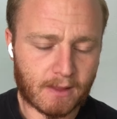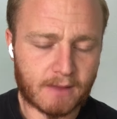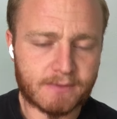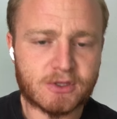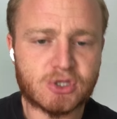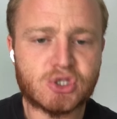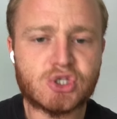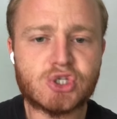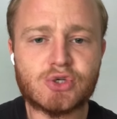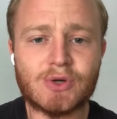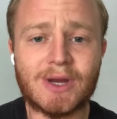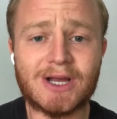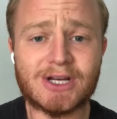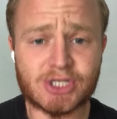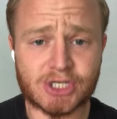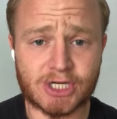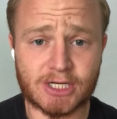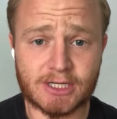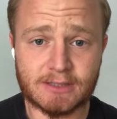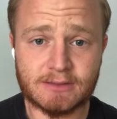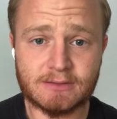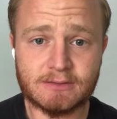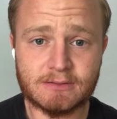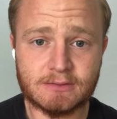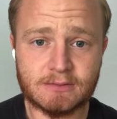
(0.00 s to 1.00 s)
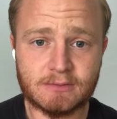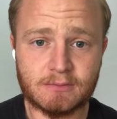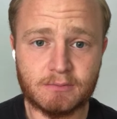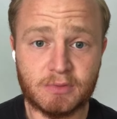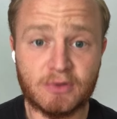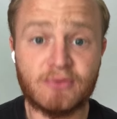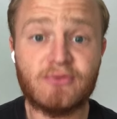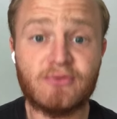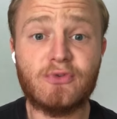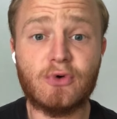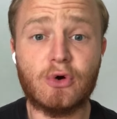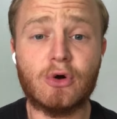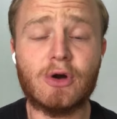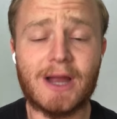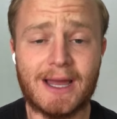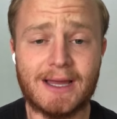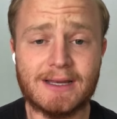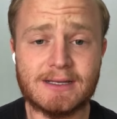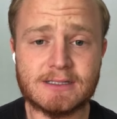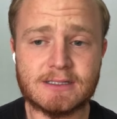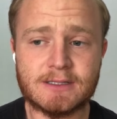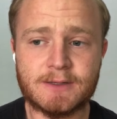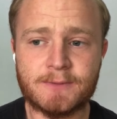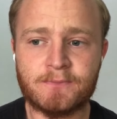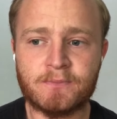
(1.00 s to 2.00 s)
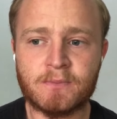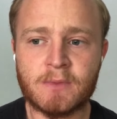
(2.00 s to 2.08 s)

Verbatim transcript: the structure beforehand,